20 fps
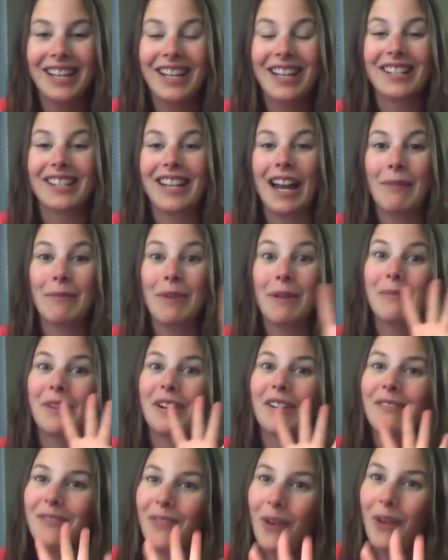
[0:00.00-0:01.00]
Step
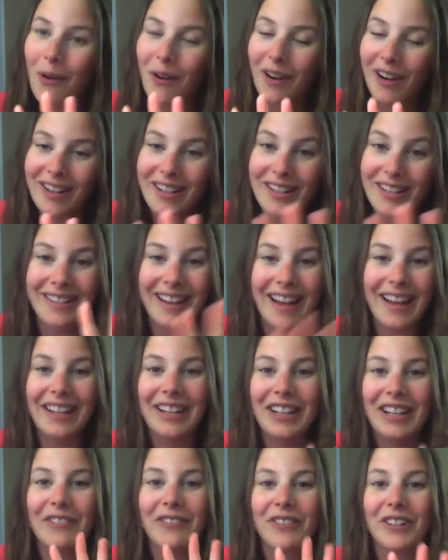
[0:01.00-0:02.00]
number 4 is getting
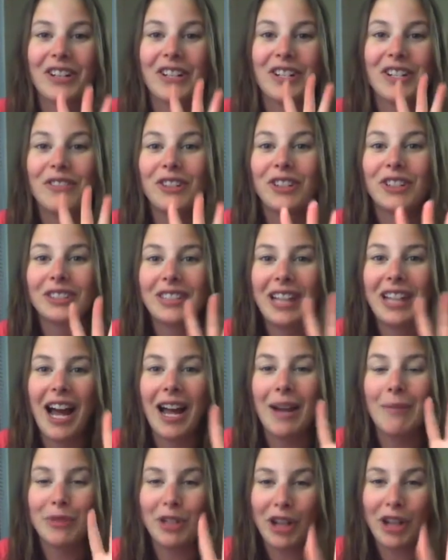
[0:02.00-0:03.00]
your first
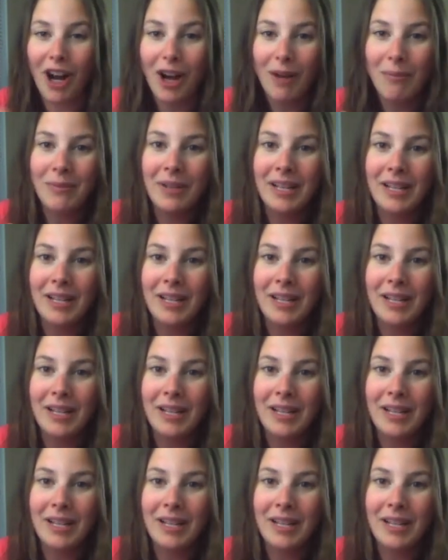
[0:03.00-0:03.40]
full-time job.